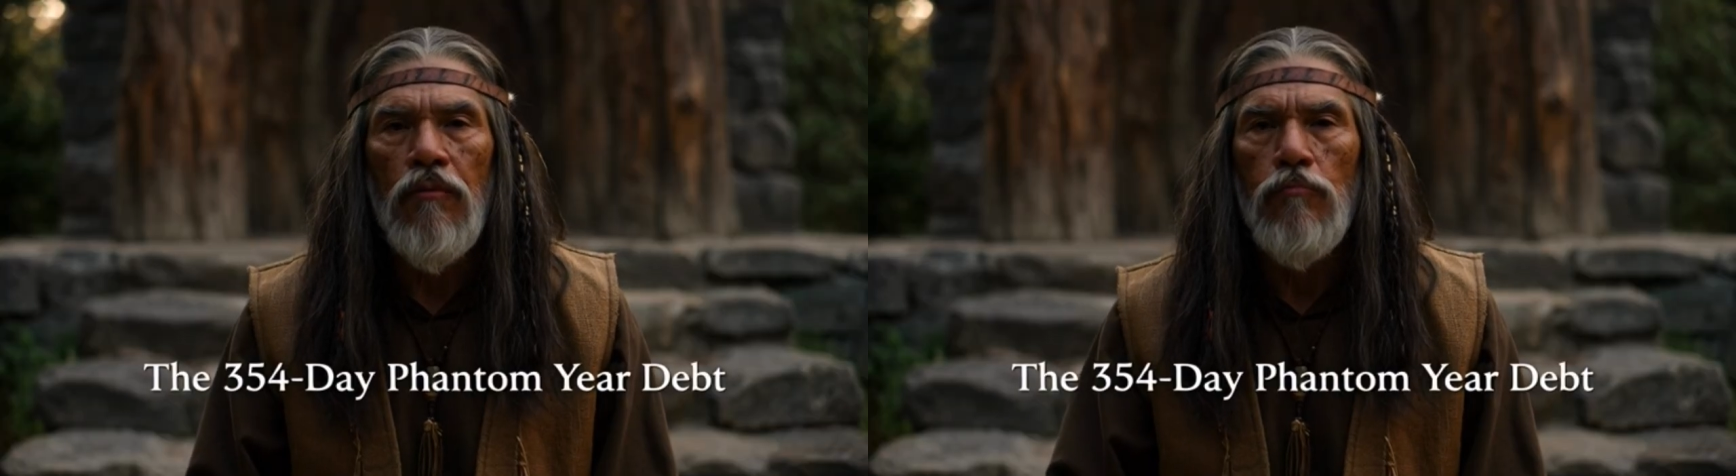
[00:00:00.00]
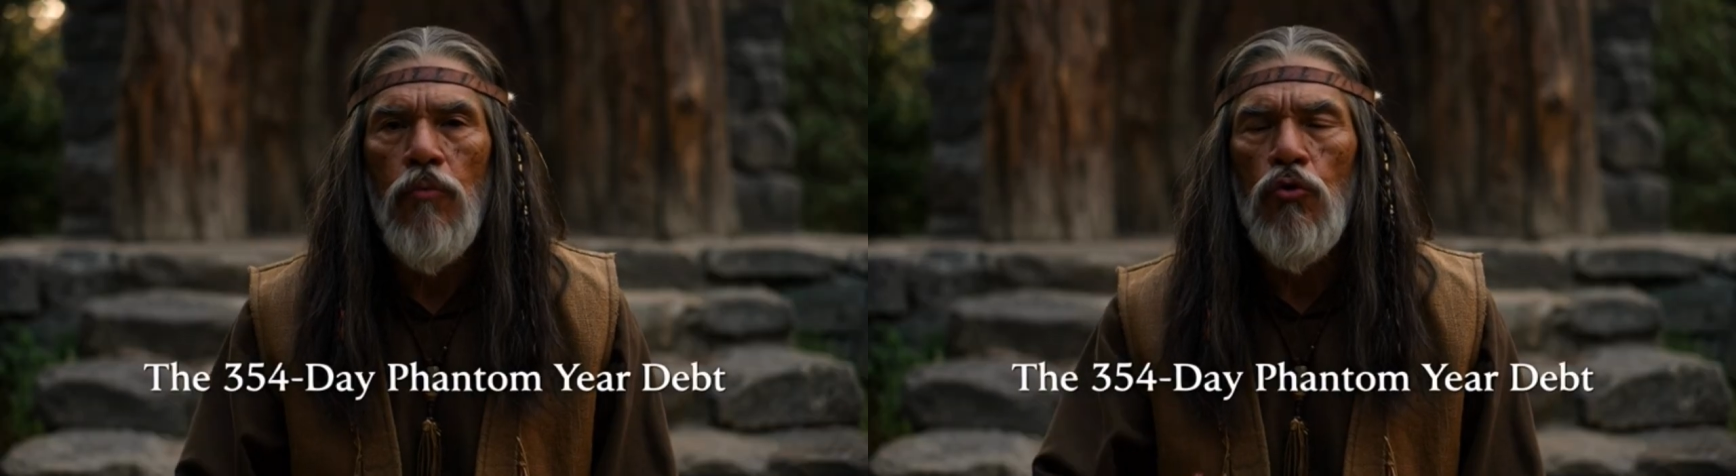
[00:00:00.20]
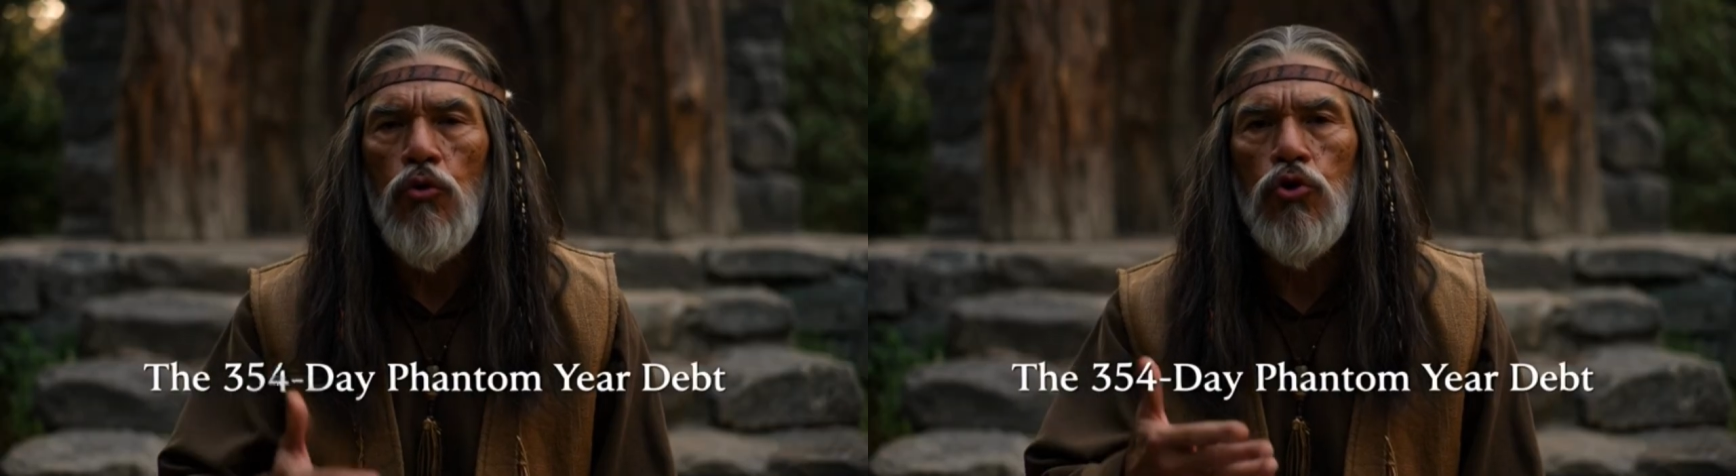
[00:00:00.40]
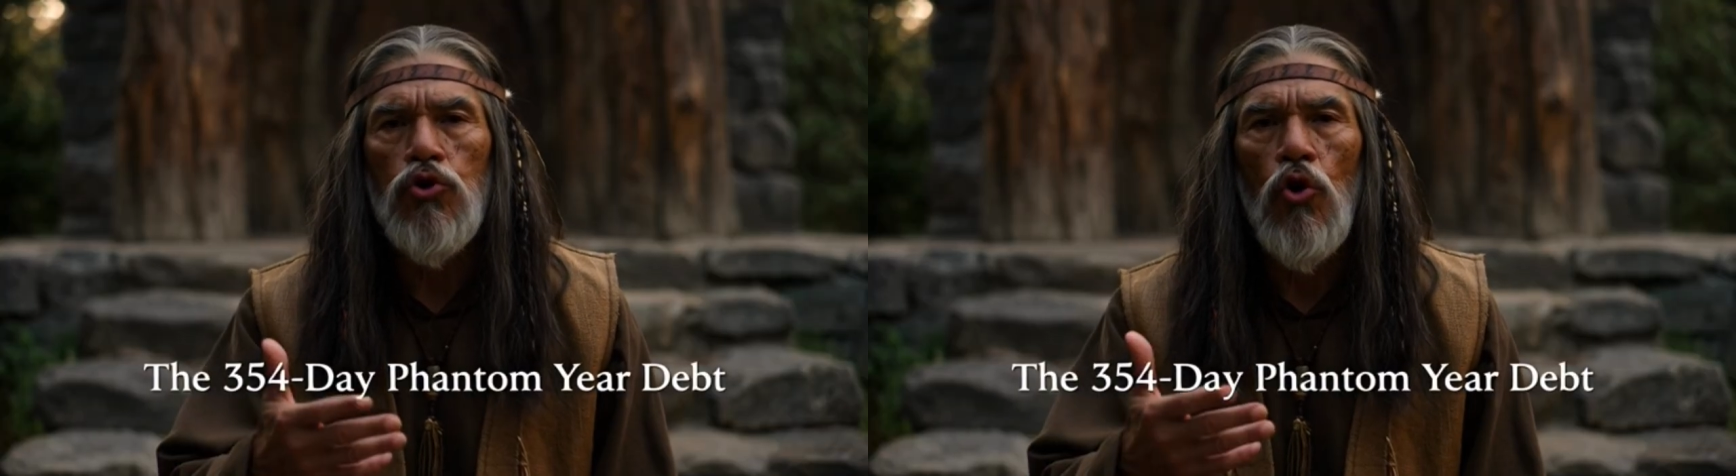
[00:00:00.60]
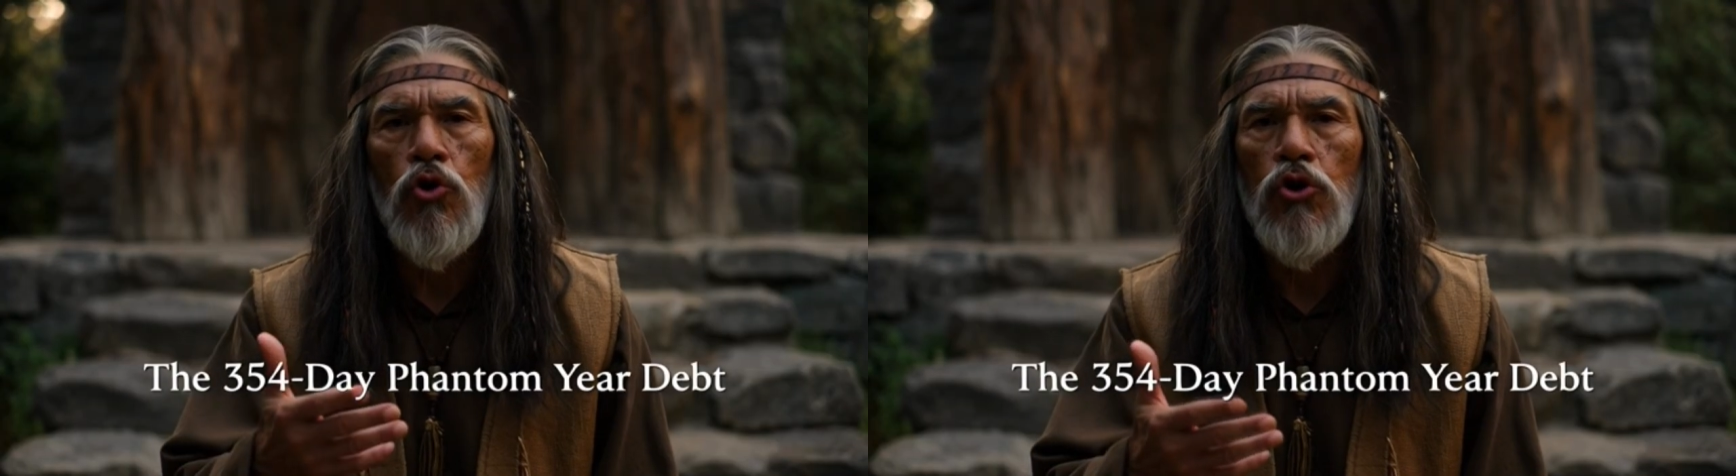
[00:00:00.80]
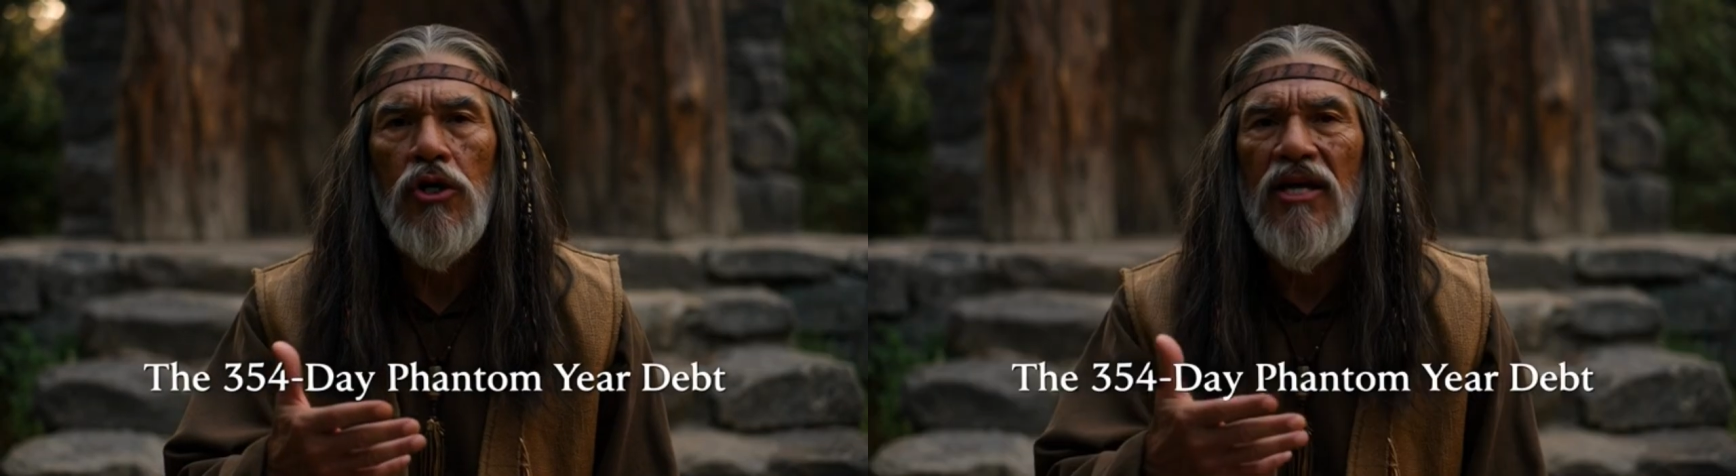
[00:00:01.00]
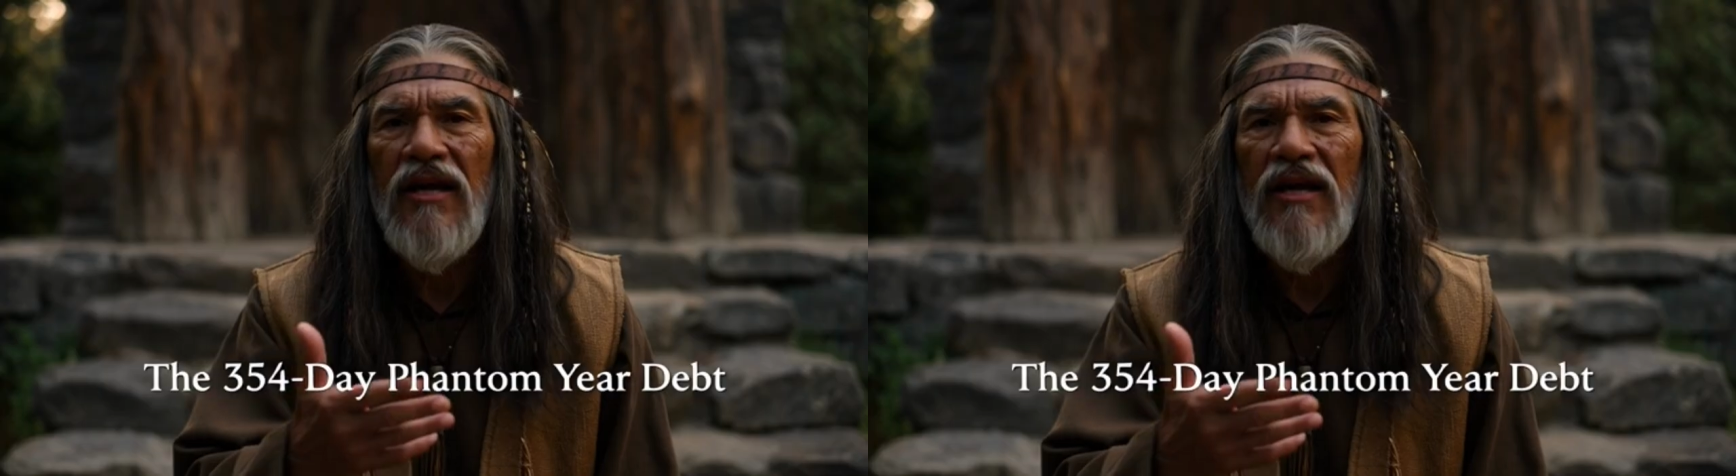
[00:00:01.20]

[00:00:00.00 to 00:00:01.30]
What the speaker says: but the moon shows the year